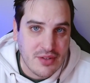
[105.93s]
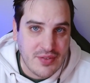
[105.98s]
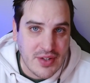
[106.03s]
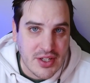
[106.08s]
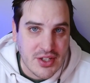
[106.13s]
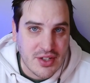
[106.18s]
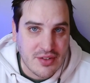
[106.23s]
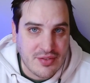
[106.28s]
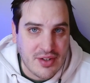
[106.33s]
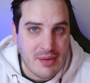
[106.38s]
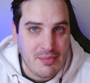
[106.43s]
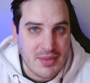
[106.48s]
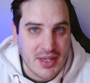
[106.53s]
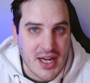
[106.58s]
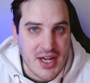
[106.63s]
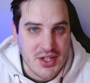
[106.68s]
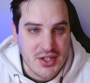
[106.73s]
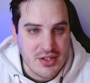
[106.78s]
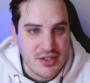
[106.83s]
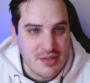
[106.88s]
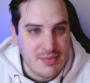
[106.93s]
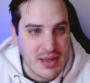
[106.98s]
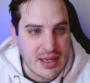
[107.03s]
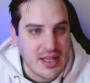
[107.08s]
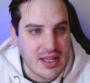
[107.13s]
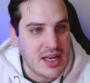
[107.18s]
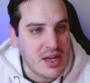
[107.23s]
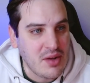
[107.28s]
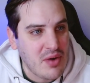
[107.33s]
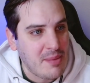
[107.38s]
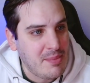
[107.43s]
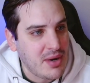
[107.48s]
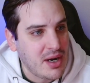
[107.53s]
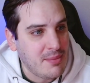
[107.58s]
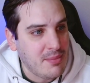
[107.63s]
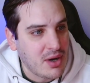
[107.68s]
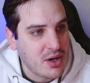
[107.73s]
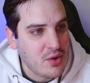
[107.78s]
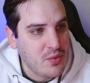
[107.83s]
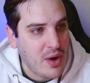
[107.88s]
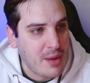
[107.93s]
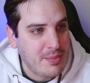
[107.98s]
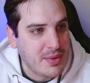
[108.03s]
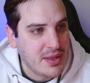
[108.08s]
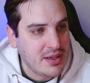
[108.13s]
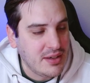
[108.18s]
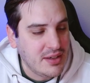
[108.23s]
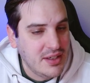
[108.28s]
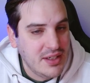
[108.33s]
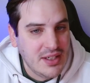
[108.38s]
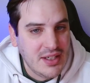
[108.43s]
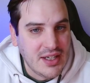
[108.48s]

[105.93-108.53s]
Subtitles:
feature from Tasha's to make any weapon a monk weapon.